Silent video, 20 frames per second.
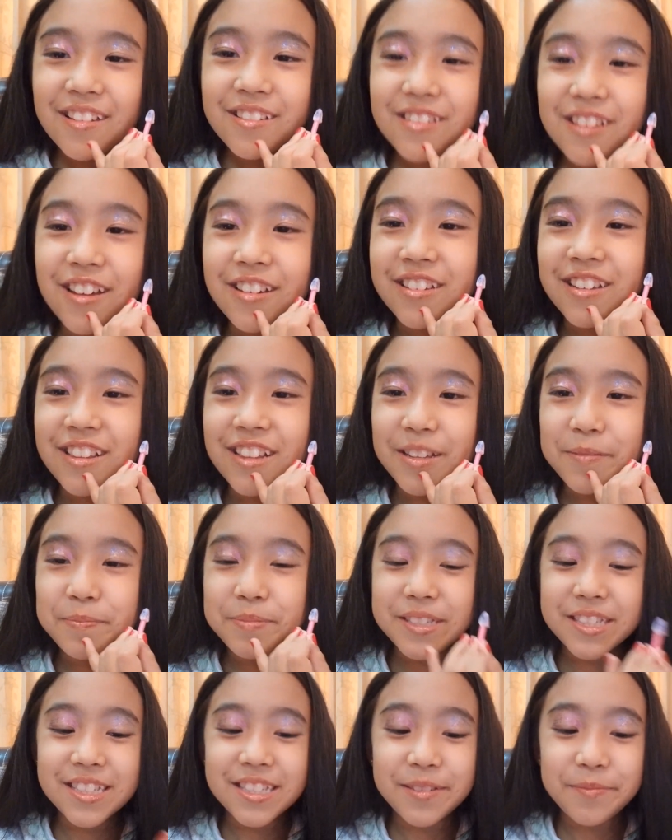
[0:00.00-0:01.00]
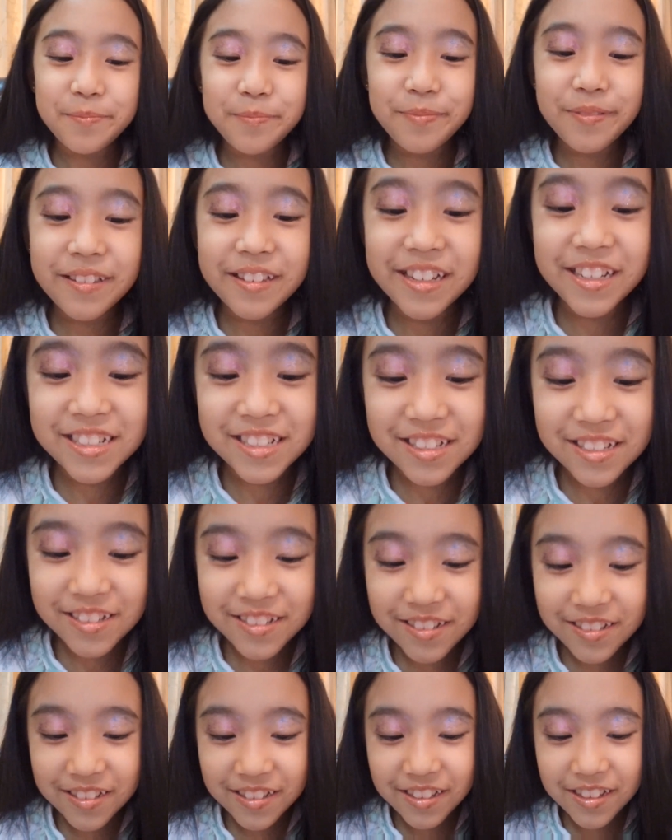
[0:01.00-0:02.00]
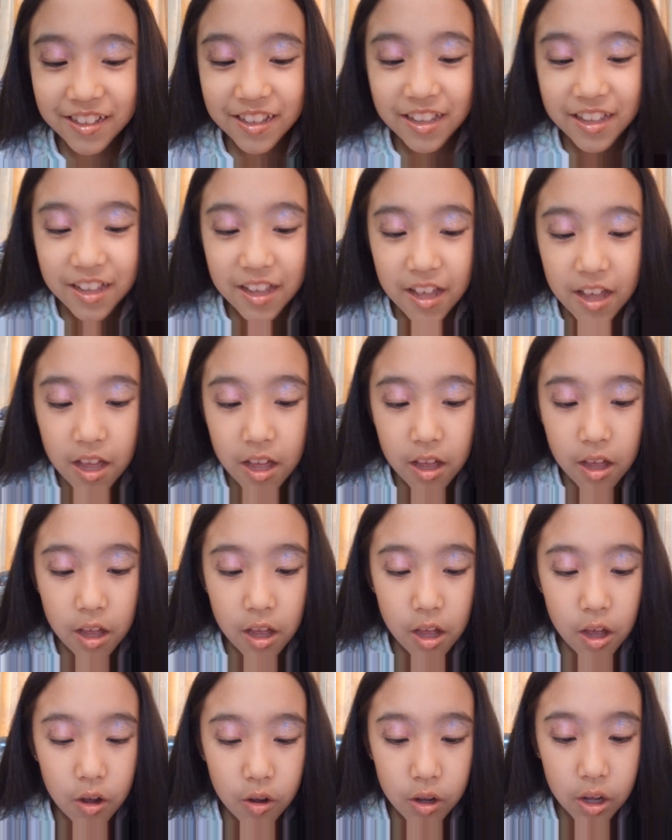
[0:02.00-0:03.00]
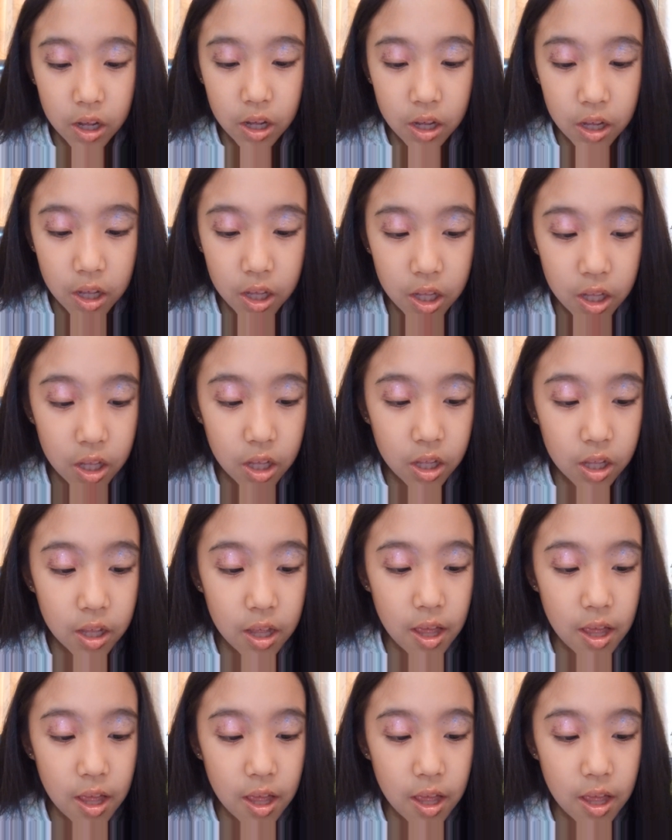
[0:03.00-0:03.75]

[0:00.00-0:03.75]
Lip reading: Don't the lips, please. Okay.